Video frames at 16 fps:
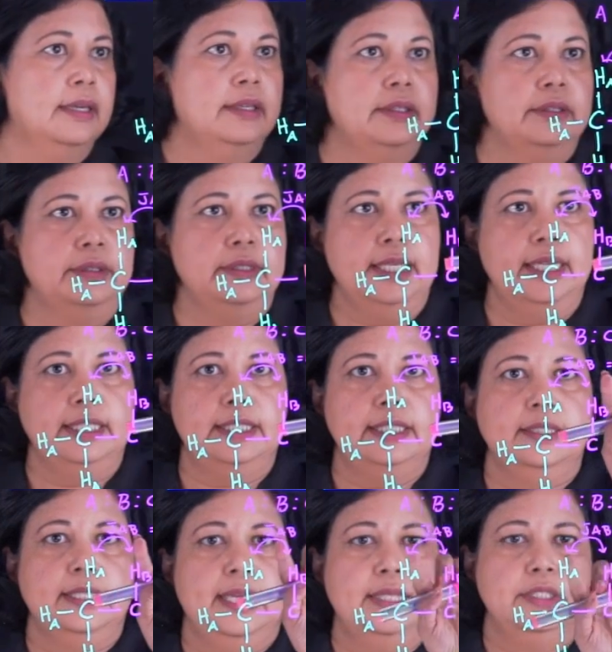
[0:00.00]
All right,
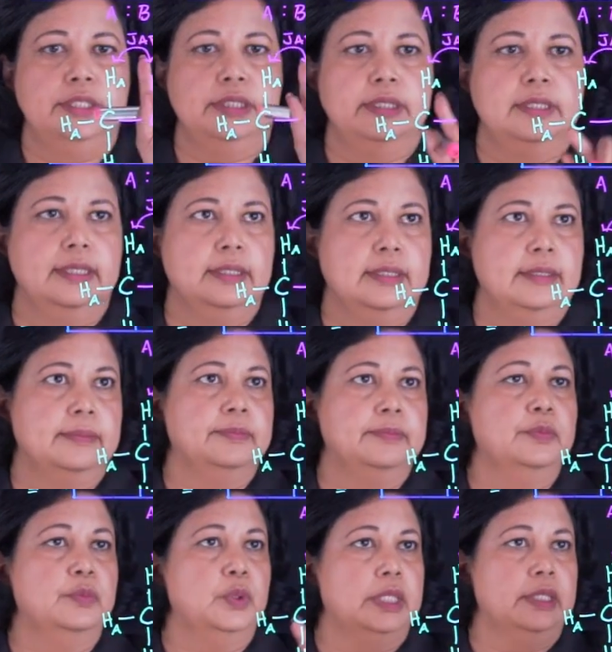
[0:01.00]
so that's
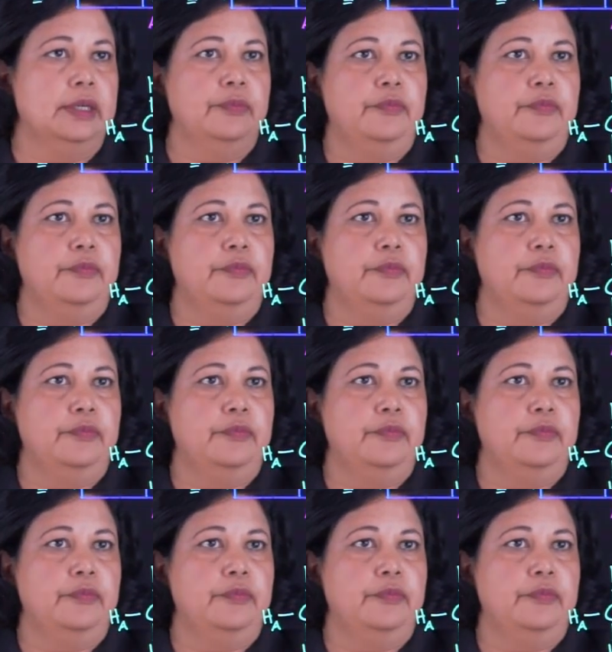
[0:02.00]
a